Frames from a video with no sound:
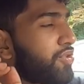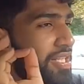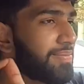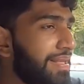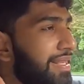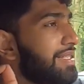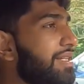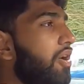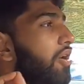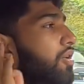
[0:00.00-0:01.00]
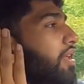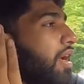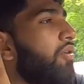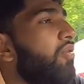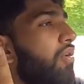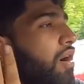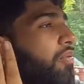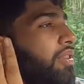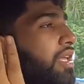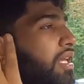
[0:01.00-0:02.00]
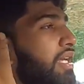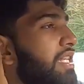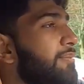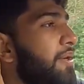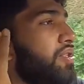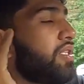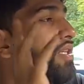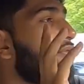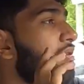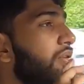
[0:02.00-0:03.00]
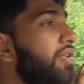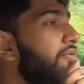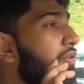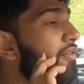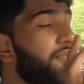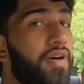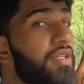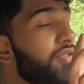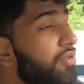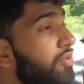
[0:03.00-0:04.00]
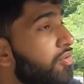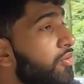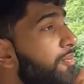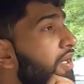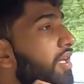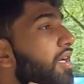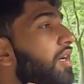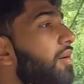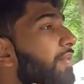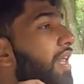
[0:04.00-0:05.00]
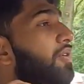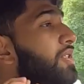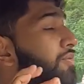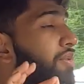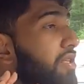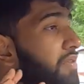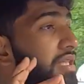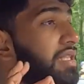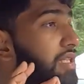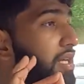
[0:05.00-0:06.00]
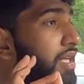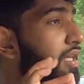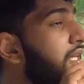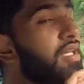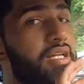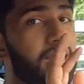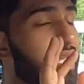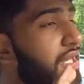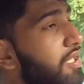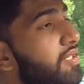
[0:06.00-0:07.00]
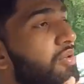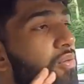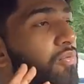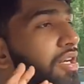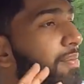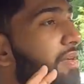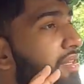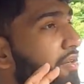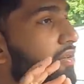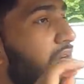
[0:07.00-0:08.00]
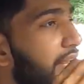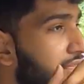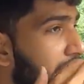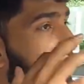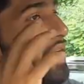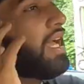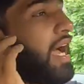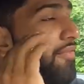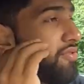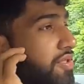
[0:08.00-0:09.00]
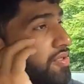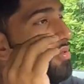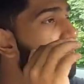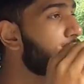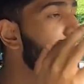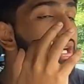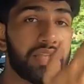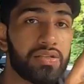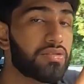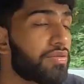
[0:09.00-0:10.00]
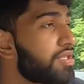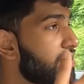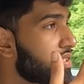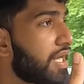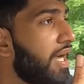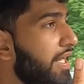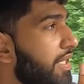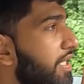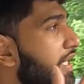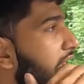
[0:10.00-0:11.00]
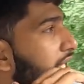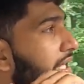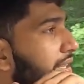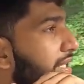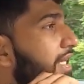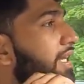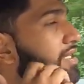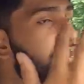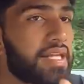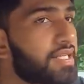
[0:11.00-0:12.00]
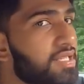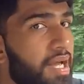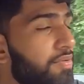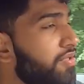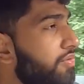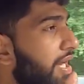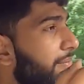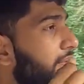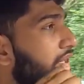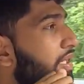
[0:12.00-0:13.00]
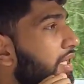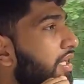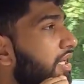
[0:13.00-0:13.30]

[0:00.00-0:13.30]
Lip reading: trust me, this car, you can't go wrong with it, especially if you're looking for a fun coupe that looks really stunning. Again, don't worry about the grille. I think after a certain point you get used to it, just like I did, and I think it just takes time to do that. But